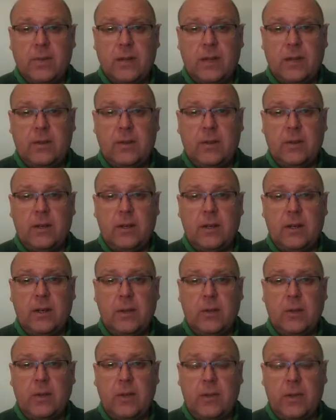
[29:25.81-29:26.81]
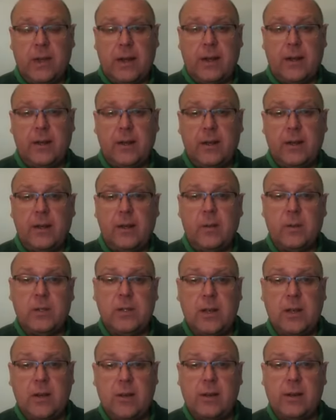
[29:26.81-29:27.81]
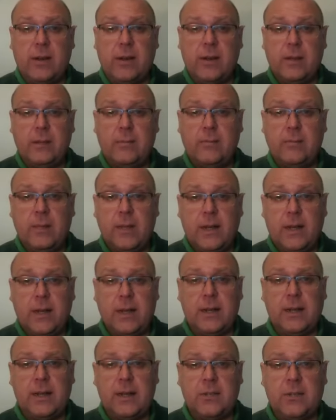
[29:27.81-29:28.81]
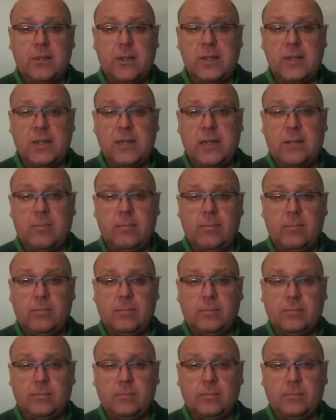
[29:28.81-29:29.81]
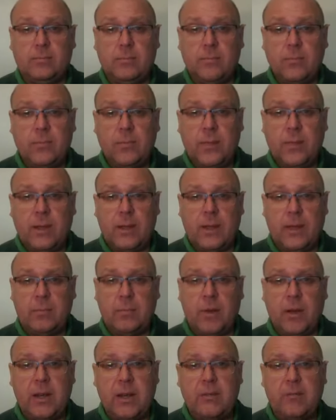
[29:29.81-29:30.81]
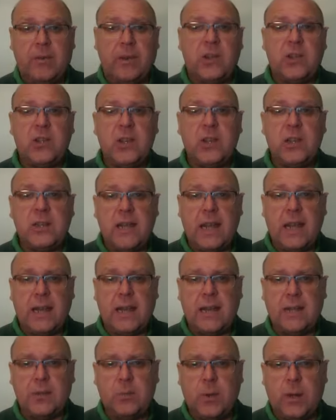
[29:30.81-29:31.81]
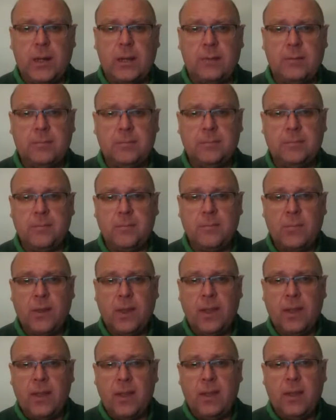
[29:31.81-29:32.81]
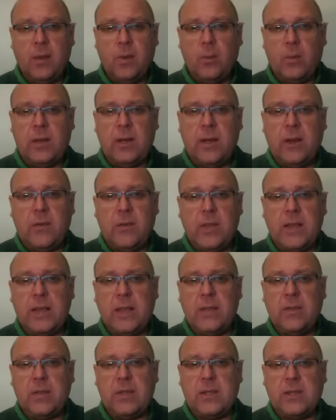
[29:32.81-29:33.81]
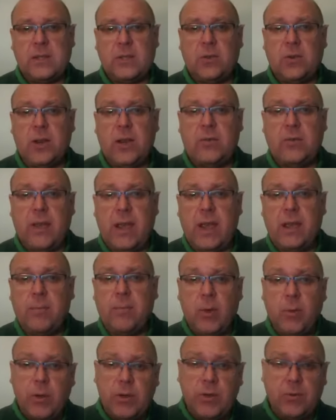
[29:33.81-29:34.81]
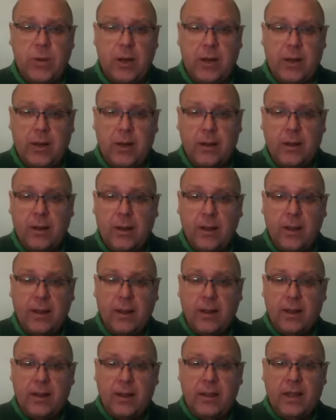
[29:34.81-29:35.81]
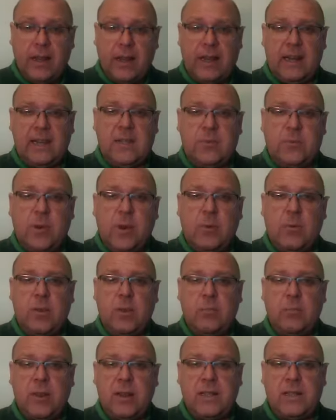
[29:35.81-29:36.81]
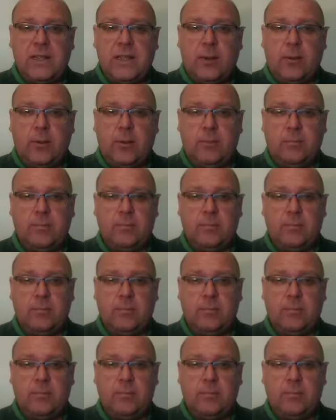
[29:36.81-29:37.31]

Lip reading: I'm not going to look at that. I'm going to look to God. I'm going to trust him. And my confession is, it is well. We know the story of the hymn that was written, It is well with my soul.